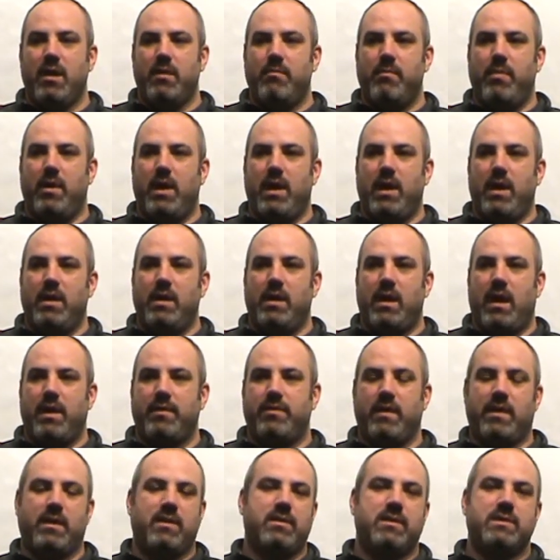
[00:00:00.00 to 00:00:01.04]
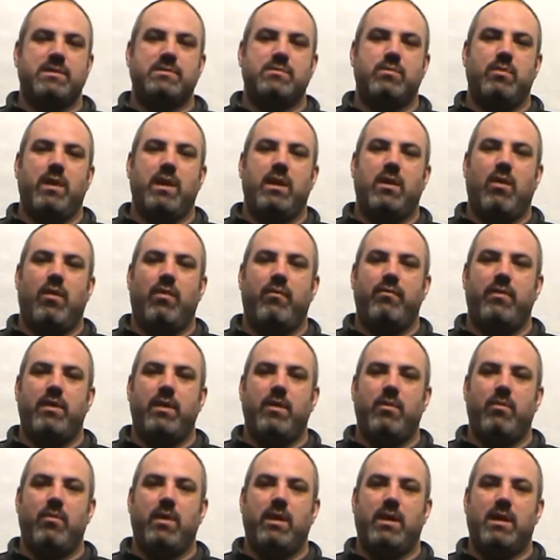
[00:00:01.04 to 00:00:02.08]
But I think this week,
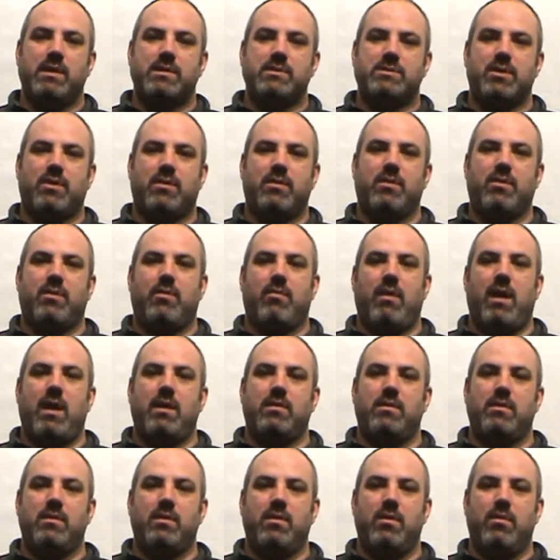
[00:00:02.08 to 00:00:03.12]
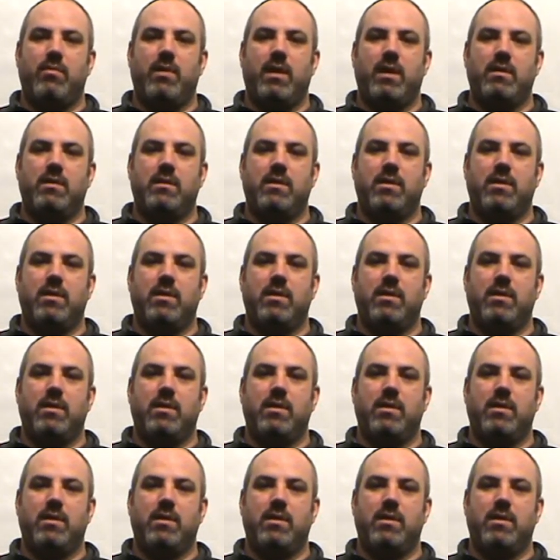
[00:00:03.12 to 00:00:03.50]
hopefully, we can turn it around a little bit.